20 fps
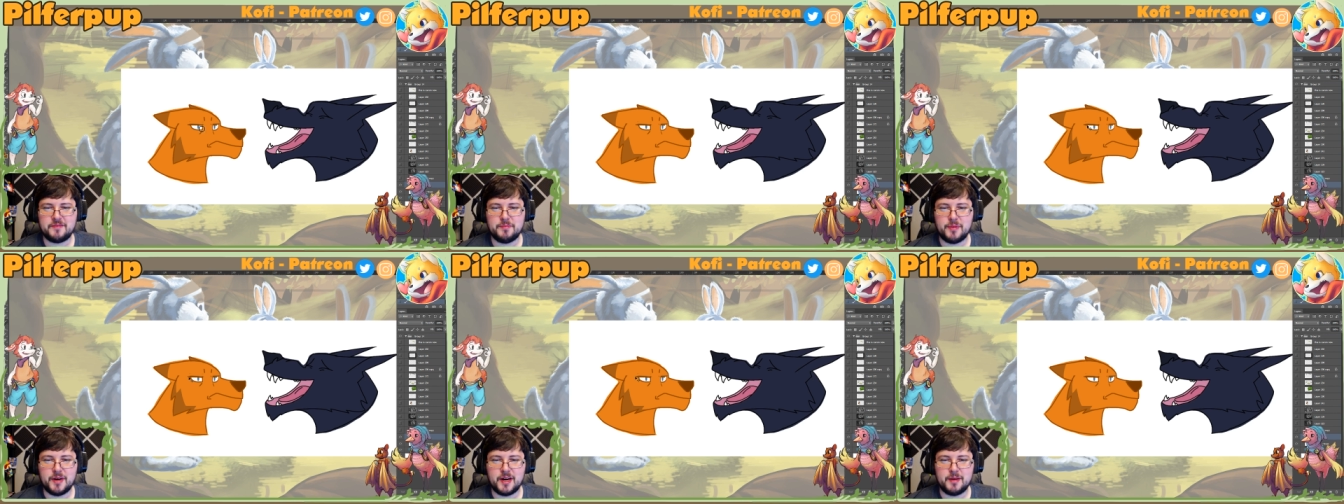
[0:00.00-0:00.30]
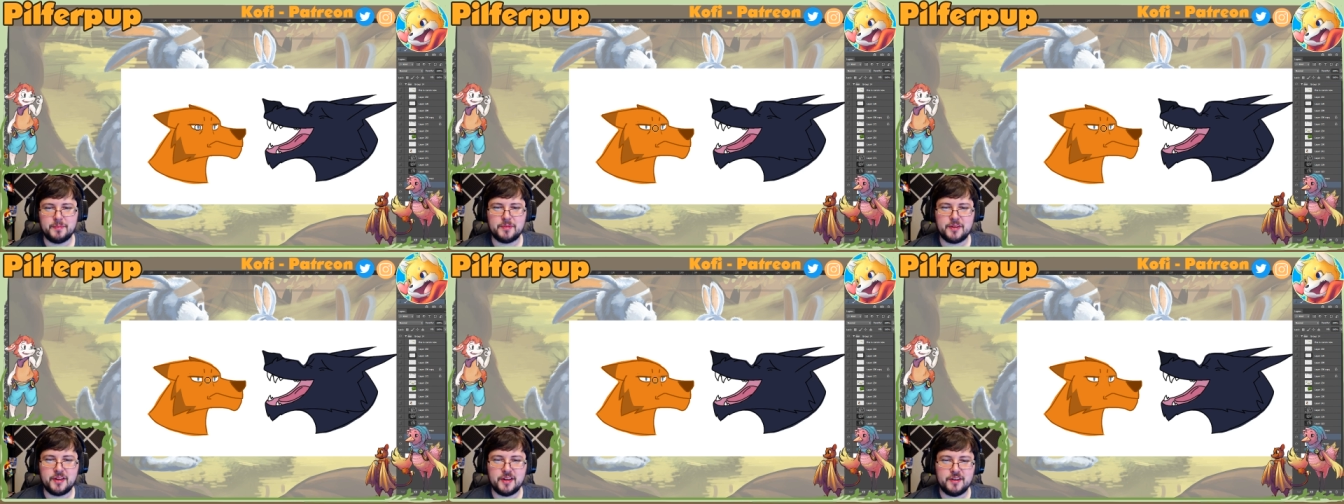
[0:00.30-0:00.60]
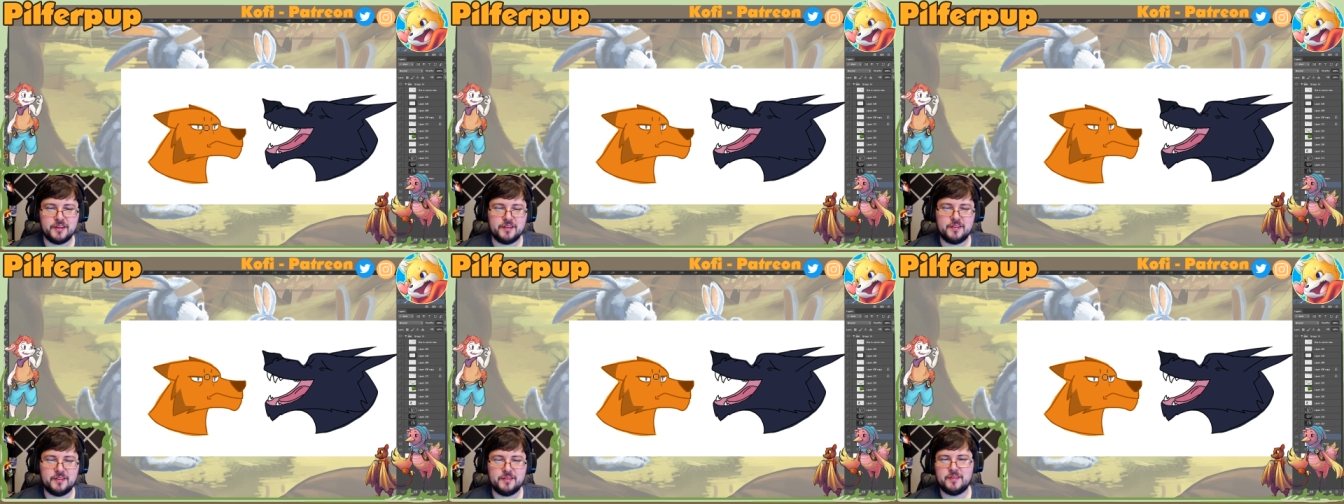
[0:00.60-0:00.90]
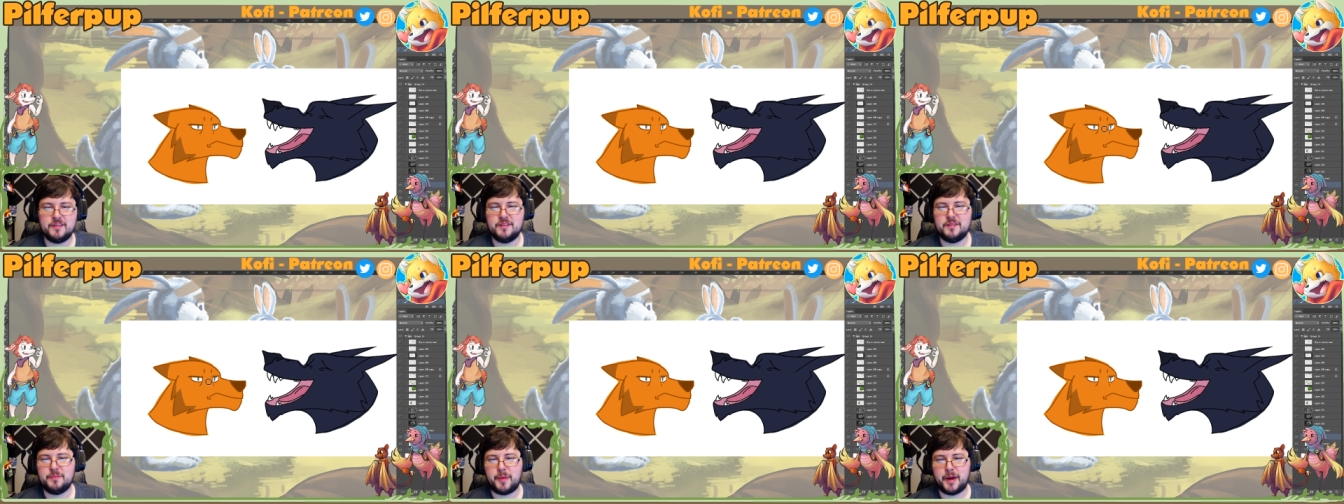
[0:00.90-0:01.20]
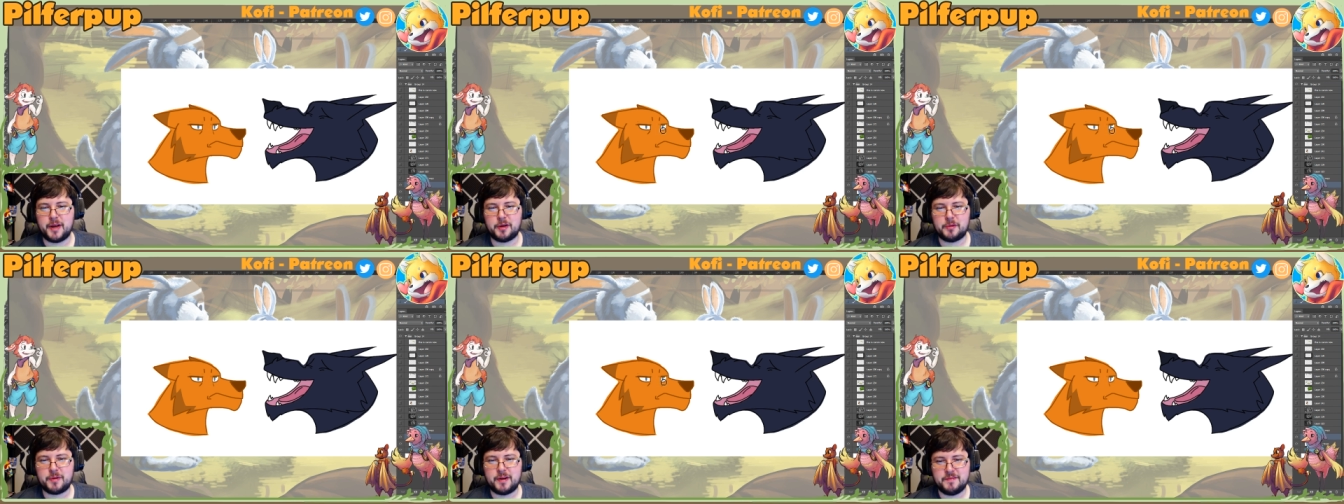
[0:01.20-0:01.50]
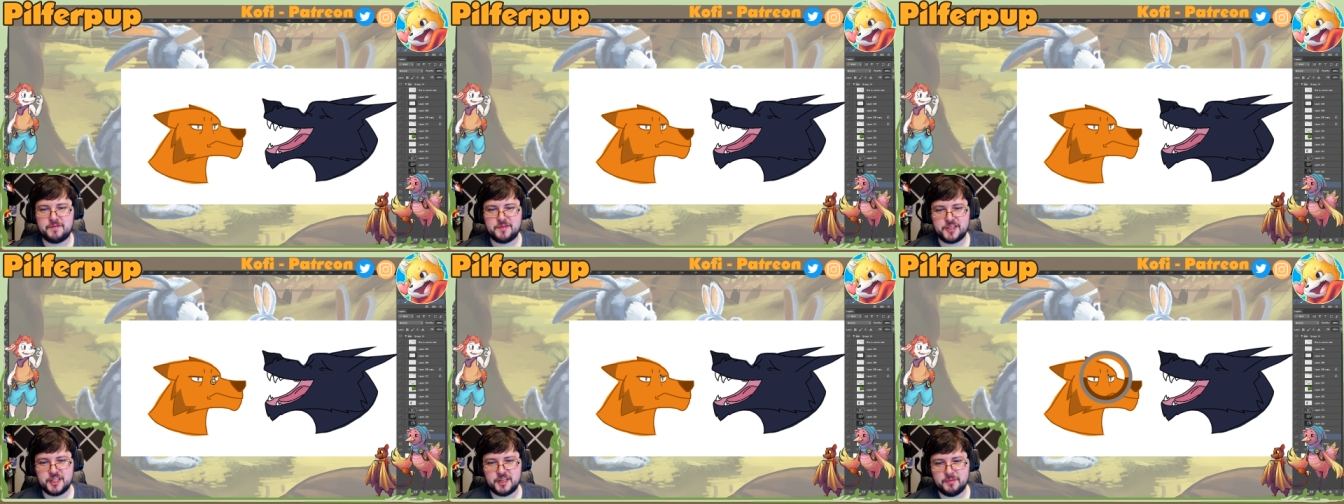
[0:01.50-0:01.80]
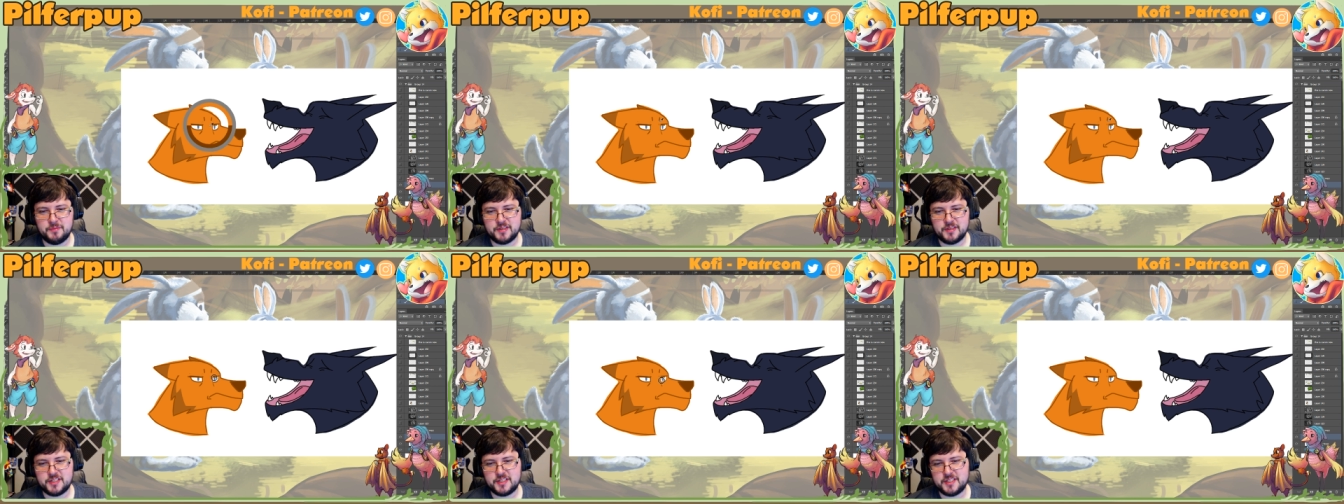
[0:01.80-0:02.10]
Bob go? Minecraft
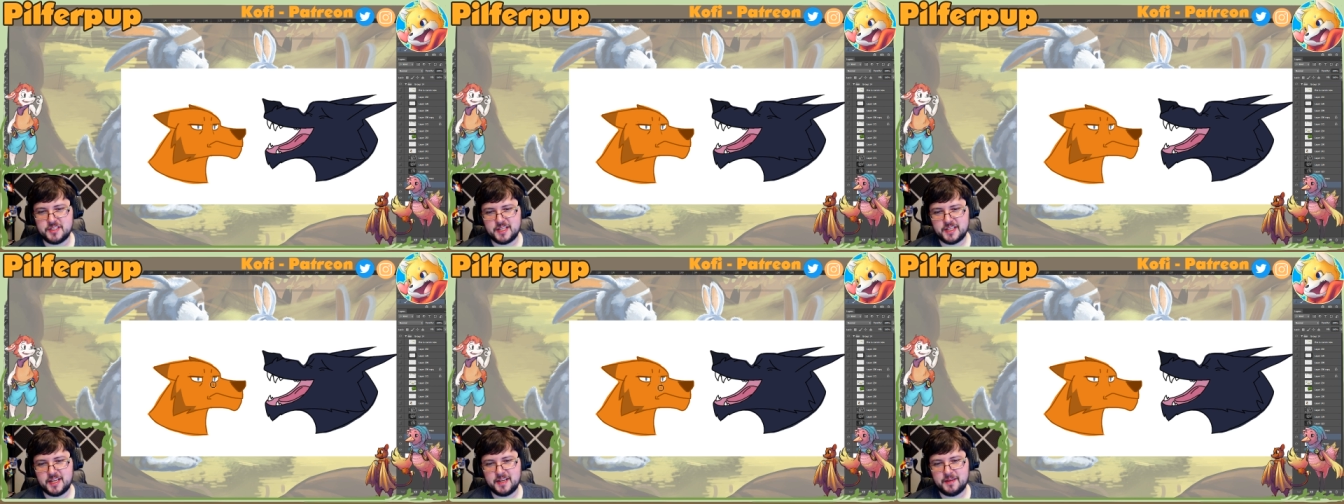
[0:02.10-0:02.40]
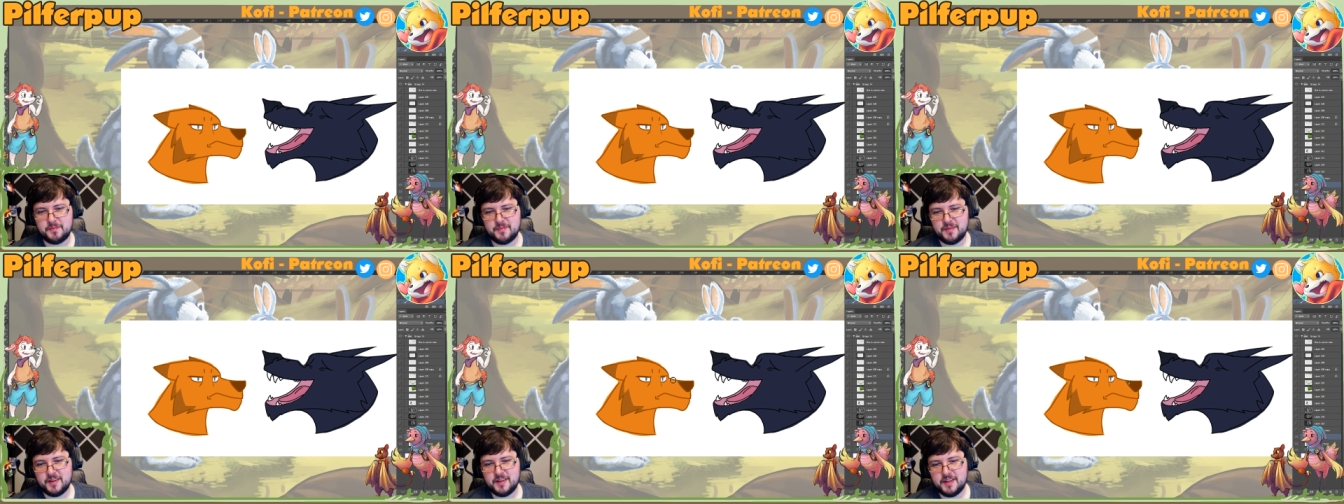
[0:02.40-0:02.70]
Jim, what's his name?